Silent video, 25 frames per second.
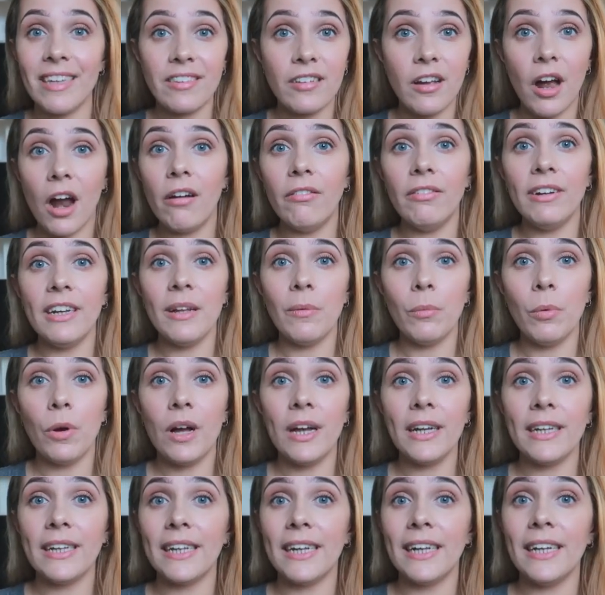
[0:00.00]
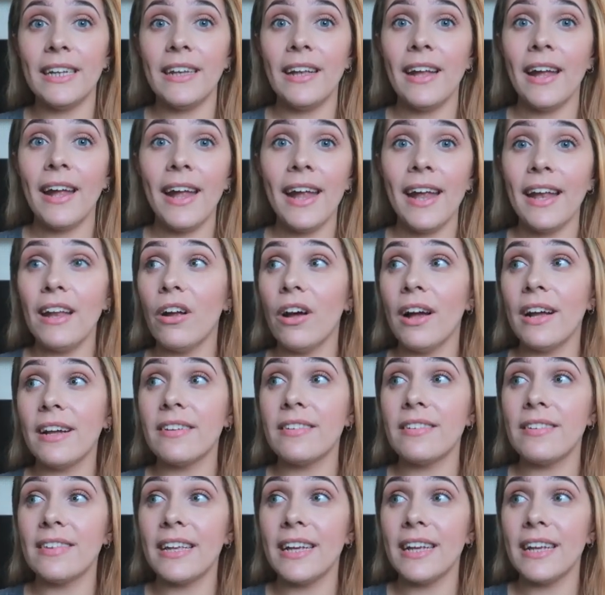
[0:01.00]
It's currently working. He
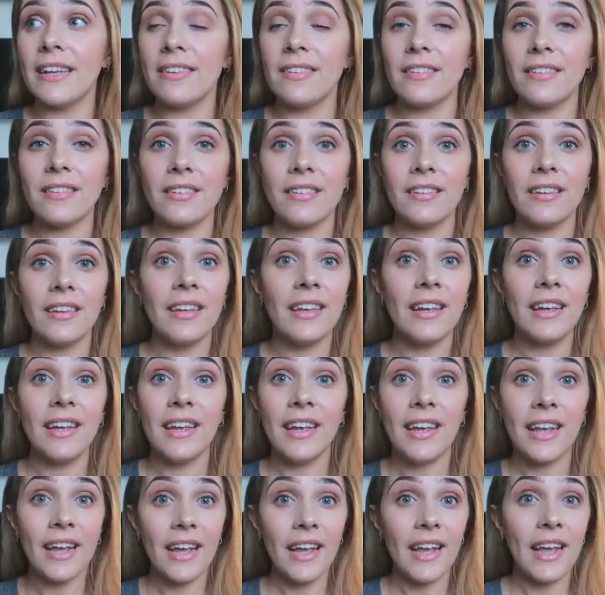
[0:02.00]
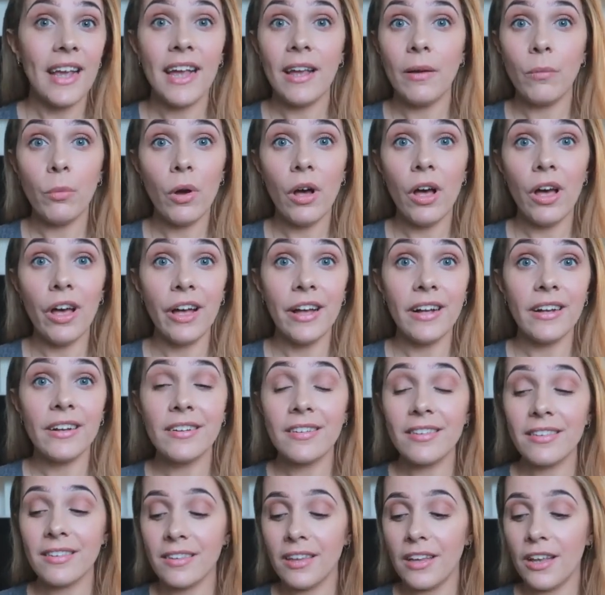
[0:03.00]
likes this. It
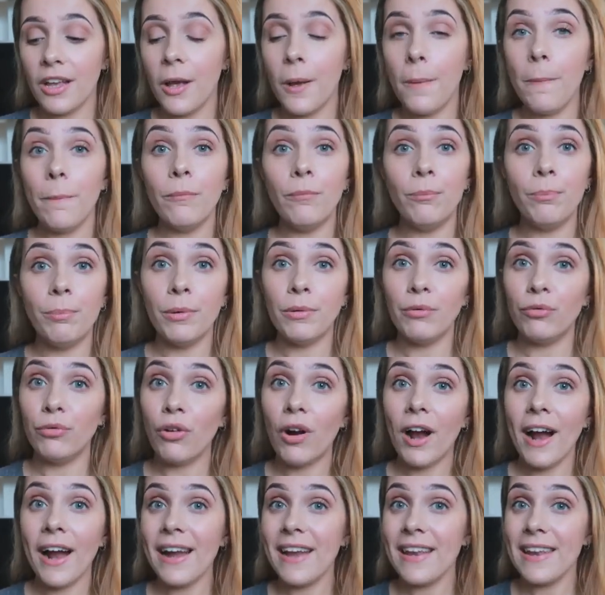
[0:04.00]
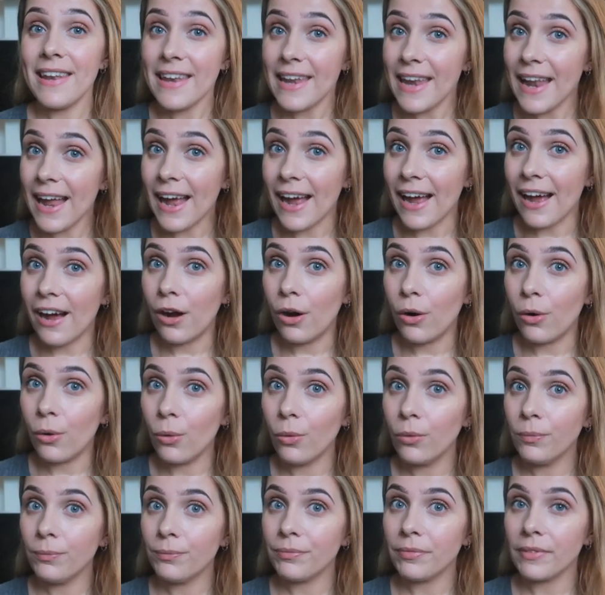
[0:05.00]
works. But right
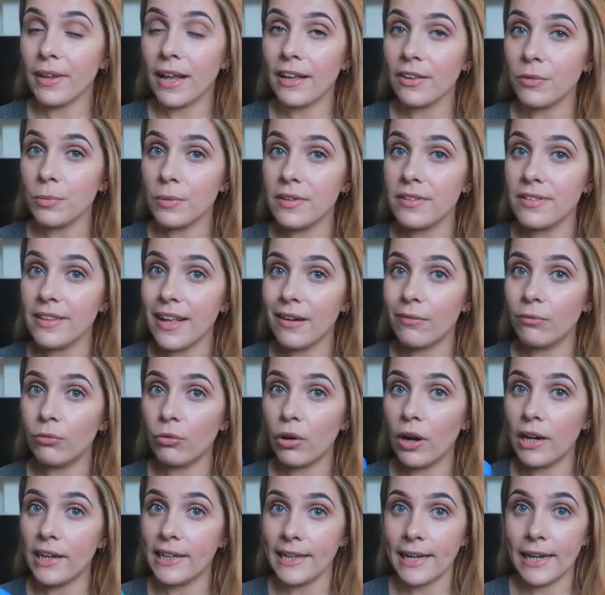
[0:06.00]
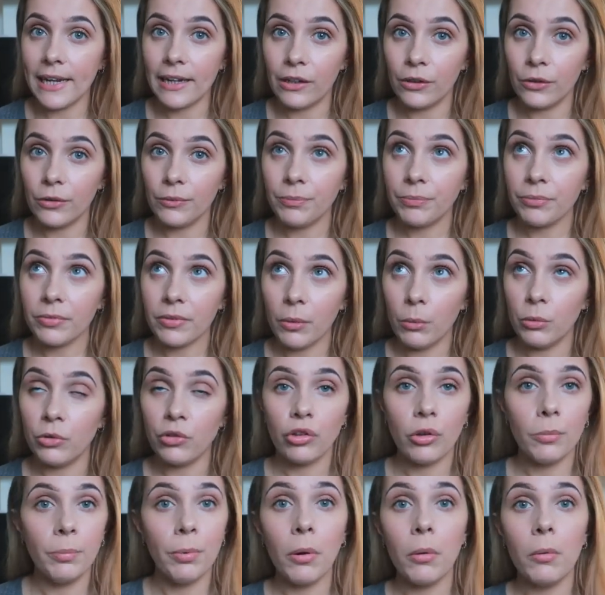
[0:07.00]
now, as we stand right now,
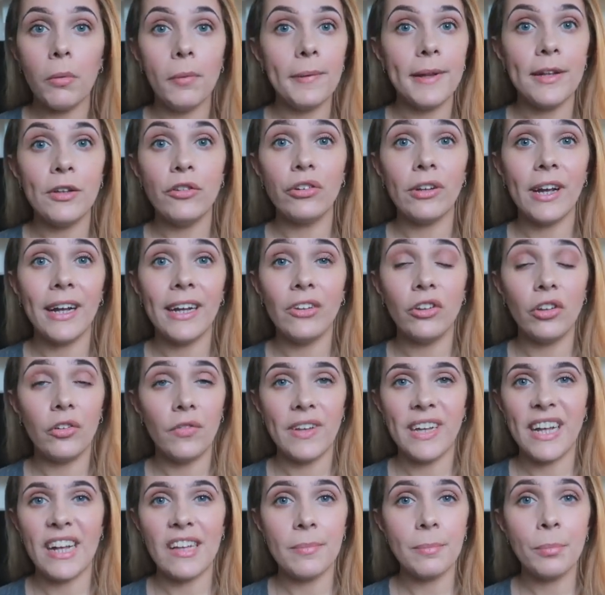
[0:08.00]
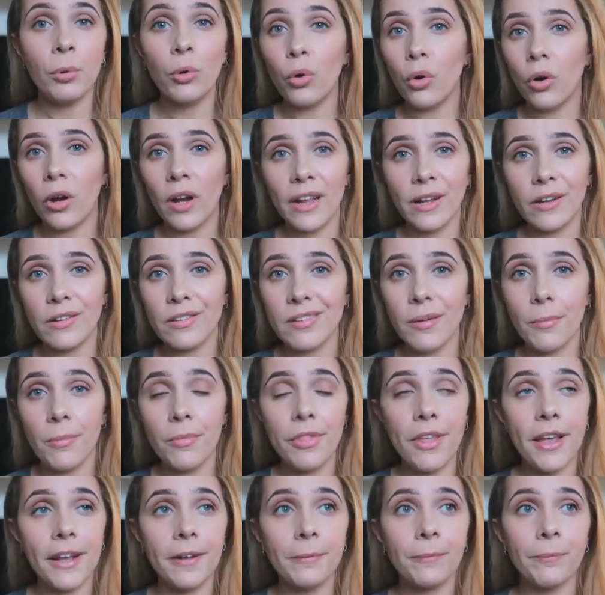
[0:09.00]
which could probably change if he gets poorly or
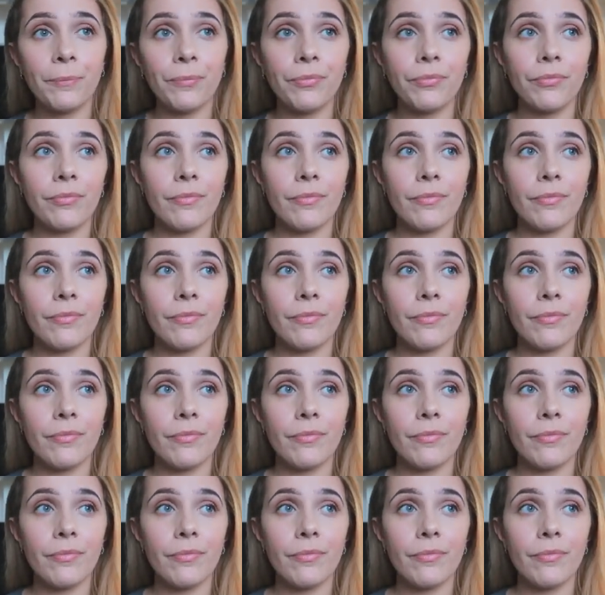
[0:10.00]
something,